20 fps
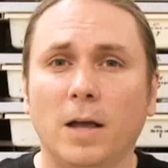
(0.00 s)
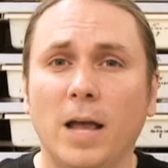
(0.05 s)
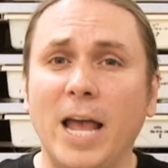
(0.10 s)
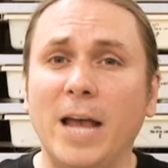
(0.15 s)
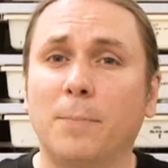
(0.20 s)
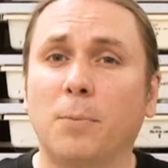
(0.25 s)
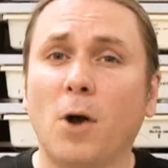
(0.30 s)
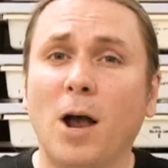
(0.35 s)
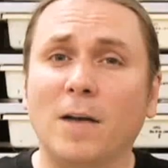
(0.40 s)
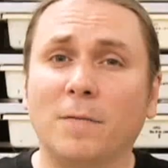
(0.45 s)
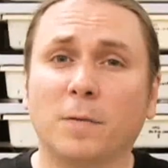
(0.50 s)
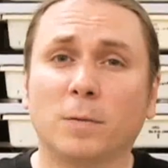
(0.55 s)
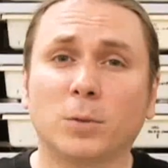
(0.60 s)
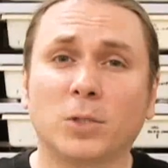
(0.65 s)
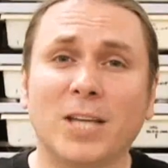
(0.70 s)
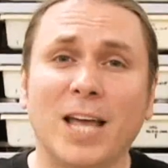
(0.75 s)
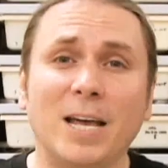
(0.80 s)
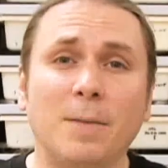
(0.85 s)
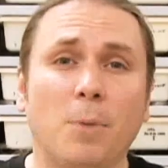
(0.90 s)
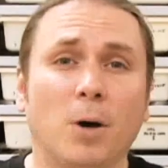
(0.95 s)
Hey, Brian from
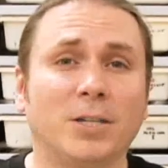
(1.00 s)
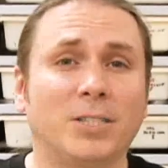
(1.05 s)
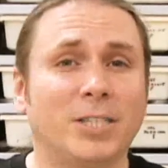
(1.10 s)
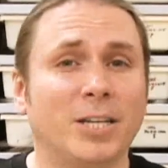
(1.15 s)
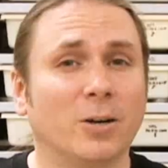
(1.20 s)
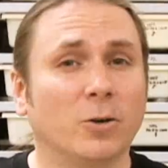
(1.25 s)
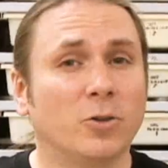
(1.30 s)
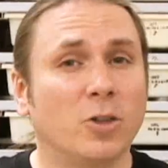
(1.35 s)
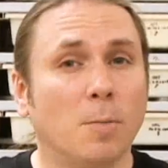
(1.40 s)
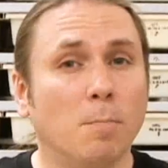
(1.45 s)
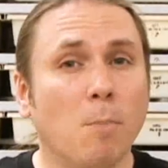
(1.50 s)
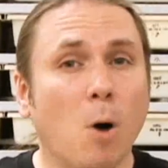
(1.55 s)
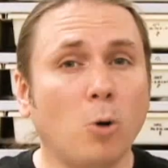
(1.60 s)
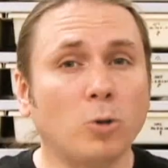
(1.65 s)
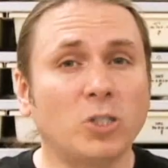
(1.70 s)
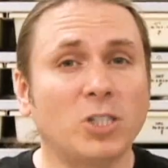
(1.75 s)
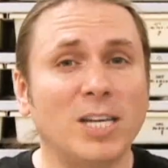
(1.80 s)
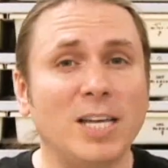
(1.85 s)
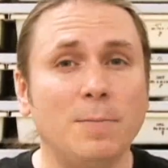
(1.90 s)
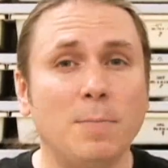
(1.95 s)
SnakeBytes here. The
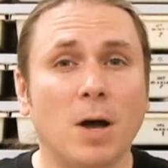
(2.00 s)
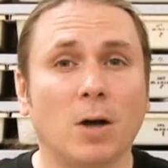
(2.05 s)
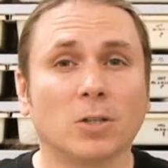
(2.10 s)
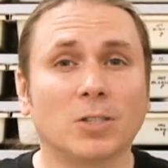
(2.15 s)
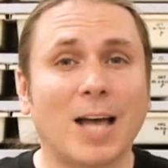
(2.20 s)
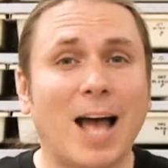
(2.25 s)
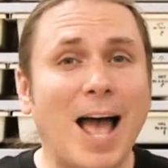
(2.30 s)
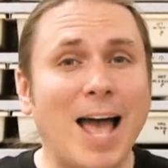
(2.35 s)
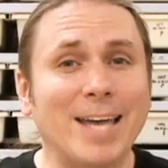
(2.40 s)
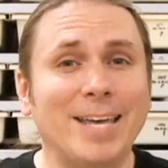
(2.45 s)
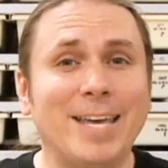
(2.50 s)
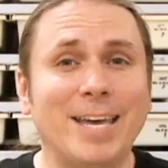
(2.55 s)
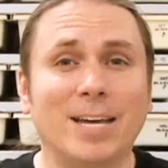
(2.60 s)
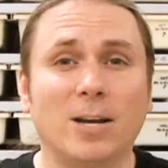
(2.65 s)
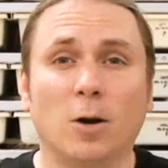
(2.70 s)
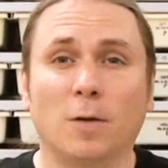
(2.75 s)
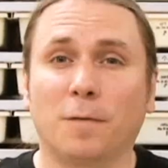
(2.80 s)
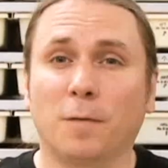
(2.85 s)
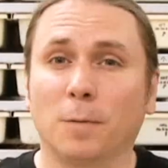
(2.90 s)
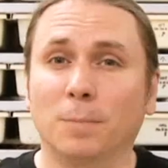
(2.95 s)
most emails I
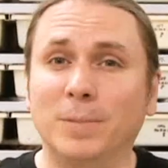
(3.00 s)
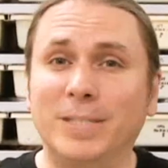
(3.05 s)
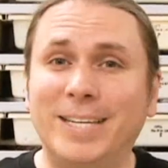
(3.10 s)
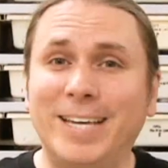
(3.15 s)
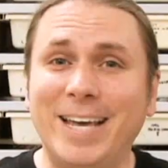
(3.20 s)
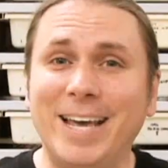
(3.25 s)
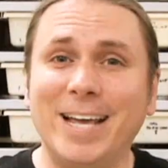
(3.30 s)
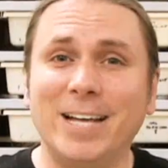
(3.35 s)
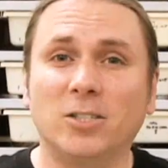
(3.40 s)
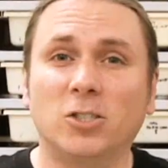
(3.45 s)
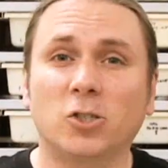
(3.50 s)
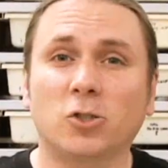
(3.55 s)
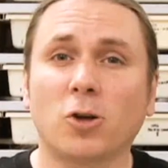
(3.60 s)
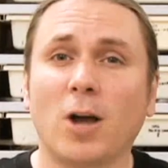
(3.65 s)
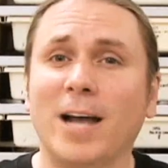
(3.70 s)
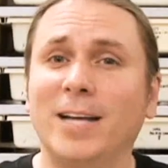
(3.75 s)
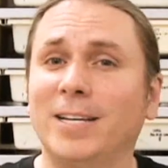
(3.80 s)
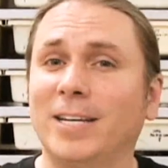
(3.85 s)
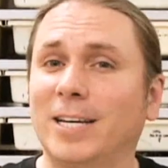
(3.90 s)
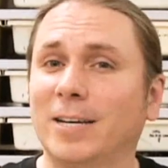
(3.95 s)
get are from kids
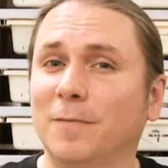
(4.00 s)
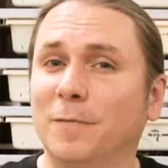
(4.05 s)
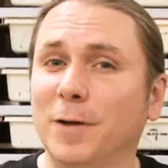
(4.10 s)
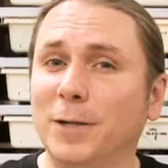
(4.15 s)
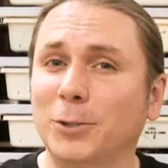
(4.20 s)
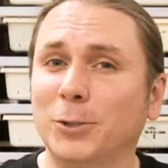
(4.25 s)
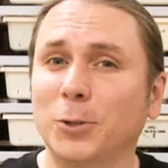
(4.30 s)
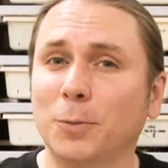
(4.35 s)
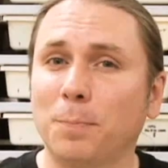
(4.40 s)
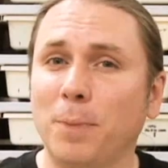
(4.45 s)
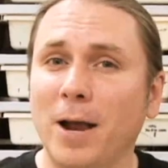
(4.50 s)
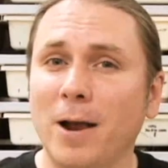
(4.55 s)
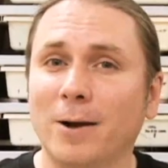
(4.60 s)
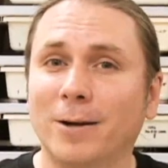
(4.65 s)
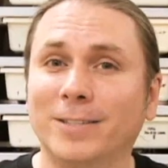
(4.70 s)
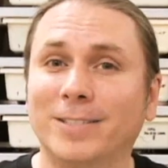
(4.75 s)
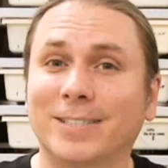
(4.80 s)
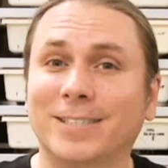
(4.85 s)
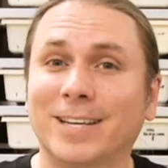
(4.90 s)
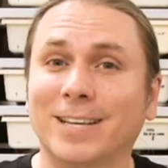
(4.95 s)
trying to convince their
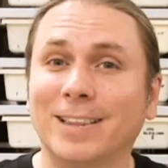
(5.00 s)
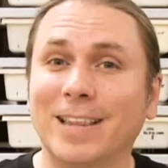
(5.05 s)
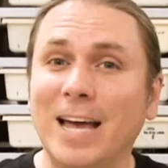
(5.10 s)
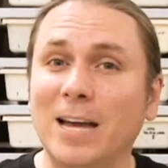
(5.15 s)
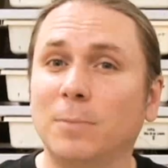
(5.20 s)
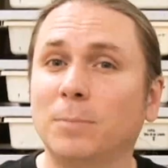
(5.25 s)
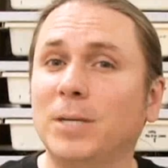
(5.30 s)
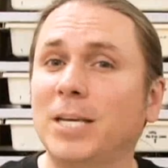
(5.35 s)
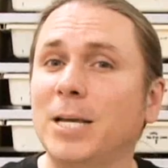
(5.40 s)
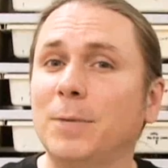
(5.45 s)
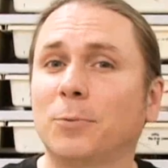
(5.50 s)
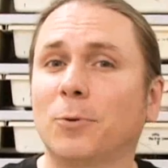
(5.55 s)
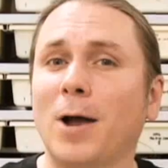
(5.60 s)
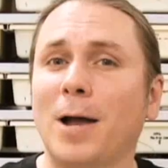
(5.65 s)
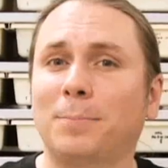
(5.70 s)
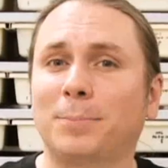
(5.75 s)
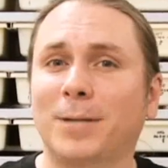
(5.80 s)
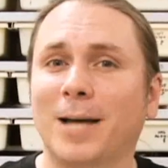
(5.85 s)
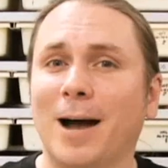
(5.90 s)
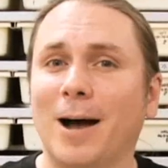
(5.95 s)
parents to let them keep
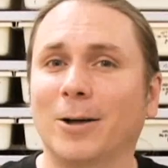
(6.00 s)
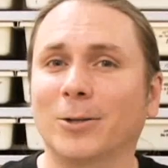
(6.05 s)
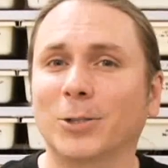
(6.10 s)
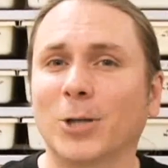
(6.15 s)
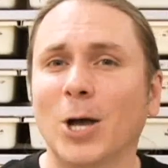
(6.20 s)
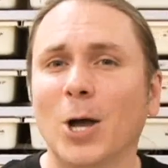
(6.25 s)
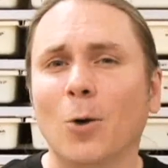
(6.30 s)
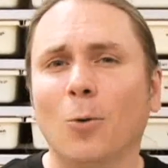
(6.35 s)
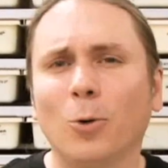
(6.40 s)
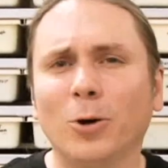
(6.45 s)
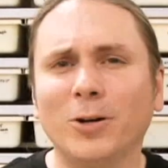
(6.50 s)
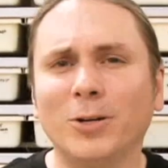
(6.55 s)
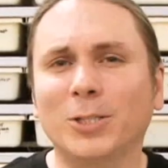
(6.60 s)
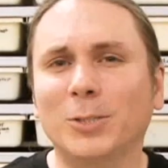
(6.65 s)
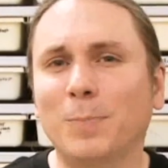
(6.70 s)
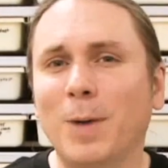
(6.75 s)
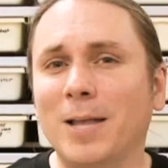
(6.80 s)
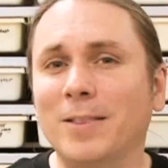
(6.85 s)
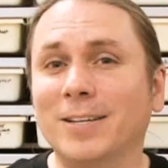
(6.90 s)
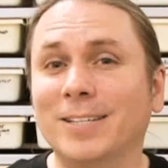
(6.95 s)
reptiles. We're gonna
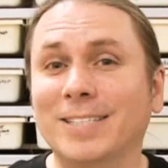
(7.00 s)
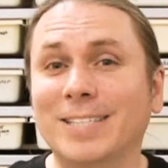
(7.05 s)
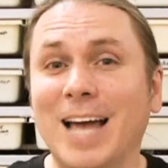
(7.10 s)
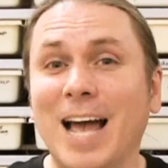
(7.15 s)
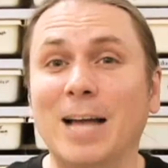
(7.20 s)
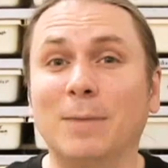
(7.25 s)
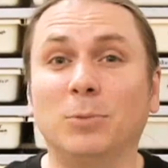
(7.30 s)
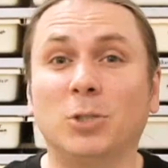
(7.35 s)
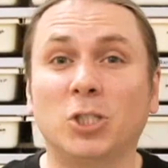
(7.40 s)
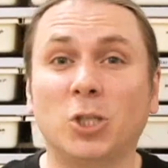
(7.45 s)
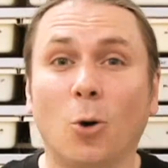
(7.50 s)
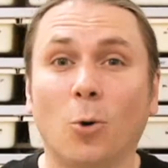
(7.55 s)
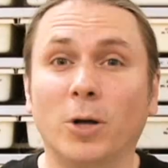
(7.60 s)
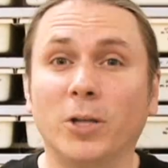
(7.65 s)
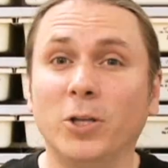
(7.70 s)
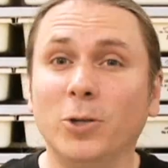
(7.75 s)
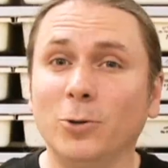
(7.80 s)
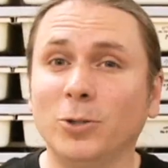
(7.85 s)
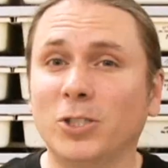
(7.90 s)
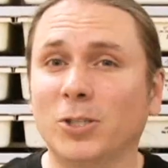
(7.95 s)
spend this time
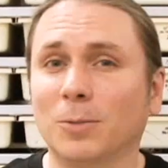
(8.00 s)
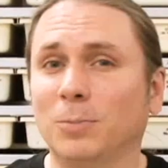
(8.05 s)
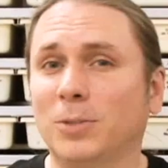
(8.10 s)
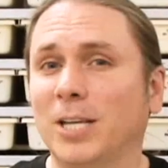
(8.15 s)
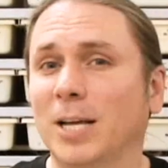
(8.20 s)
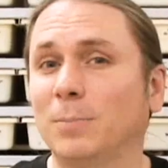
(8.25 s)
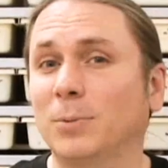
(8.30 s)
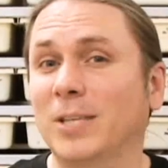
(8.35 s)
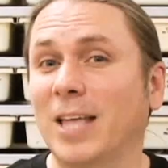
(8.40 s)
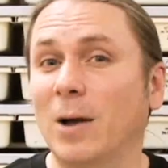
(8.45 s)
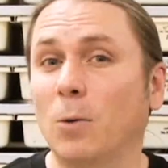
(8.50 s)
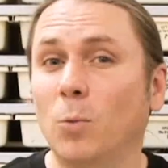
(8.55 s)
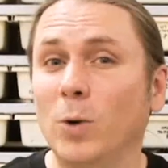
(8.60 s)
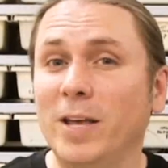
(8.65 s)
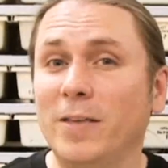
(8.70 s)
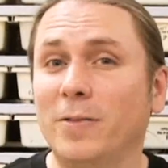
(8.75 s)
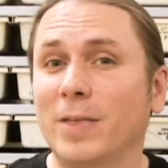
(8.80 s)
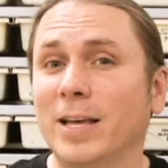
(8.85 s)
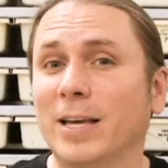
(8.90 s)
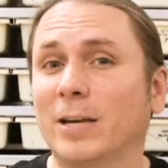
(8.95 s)
showing you some tips that
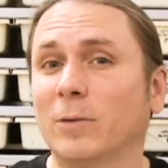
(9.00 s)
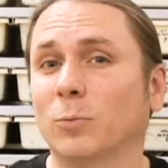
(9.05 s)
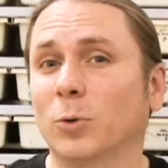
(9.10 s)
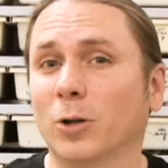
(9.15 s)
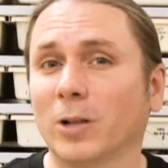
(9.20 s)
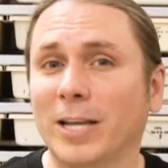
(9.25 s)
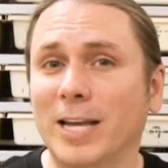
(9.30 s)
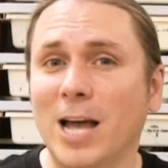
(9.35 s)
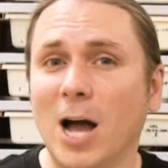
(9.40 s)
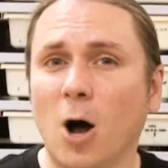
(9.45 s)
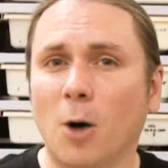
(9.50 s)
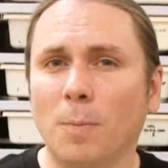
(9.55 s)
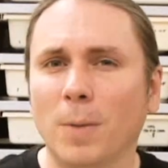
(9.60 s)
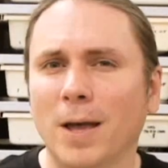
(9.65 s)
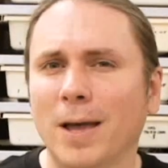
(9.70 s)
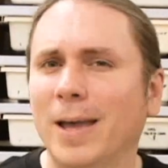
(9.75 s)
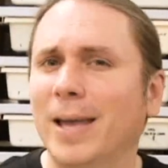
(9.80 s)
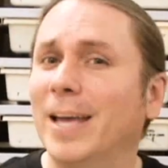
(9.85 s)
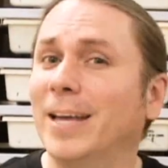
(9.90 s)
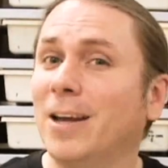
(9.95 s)
we think can really help.
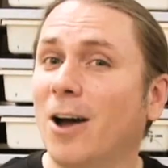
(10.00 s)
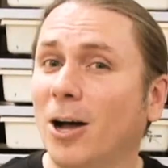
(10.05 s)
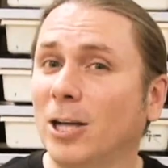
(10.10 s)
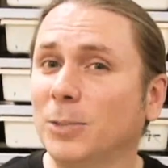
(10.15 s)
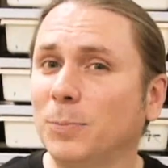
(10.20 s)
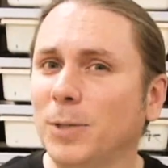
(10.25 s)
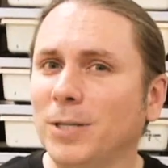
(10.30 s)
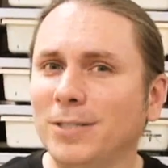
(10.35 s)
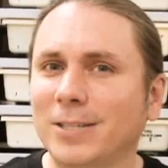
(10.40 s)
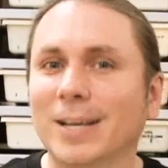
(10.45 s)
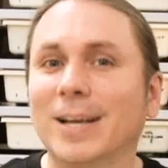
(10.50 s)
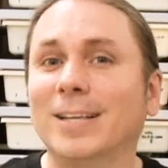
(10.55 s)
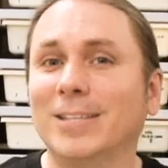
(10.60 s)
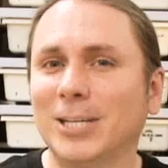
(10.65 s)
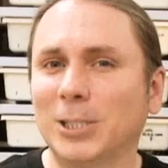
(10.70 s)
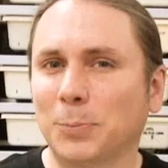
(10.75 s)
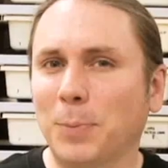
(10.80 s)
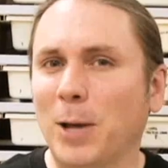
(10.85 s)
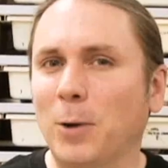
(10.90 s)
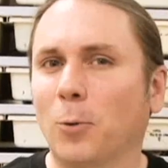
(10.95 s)
And husbands,
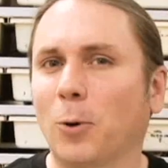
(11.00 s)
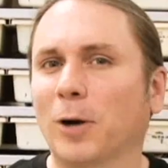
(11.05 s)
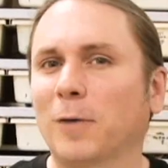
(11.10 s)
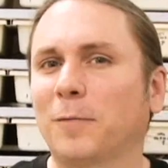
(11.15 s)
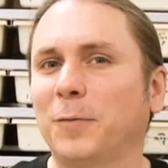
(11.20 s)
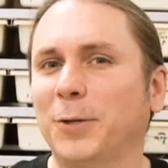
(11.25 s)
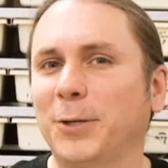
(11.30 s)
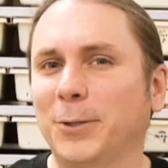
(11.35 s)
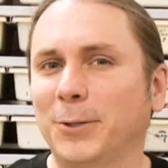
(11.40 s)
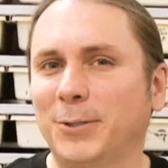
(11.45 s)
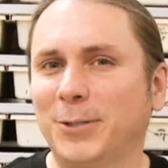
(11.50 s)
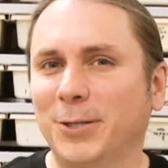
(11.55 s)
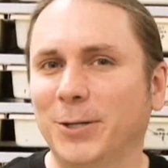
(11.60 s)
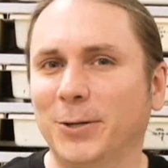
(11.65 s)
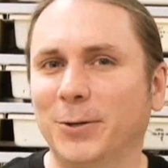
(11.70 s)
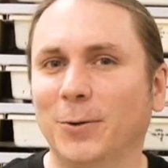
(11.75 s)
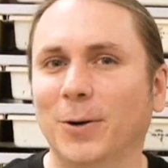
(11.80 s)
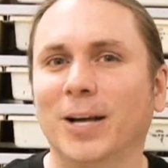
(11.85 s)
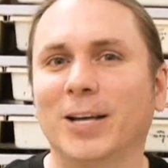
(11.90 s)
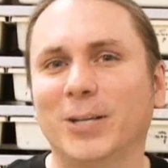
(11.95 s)
this may work for you
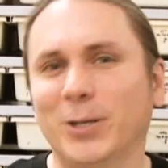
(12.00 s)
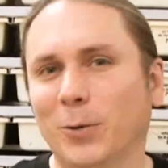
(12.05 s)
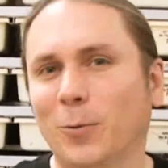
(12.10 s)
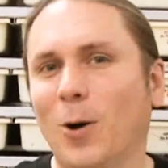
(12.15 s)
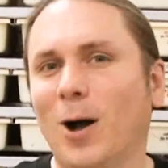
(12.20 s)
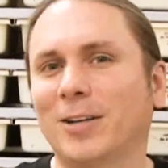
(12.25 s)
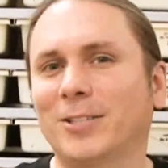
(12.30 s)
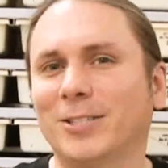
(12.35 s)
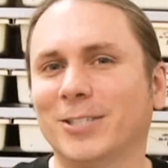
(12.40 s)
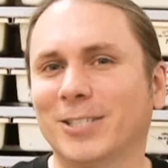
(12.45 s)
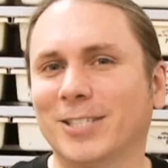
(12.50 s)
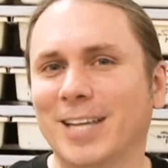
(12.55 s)
too. You're watching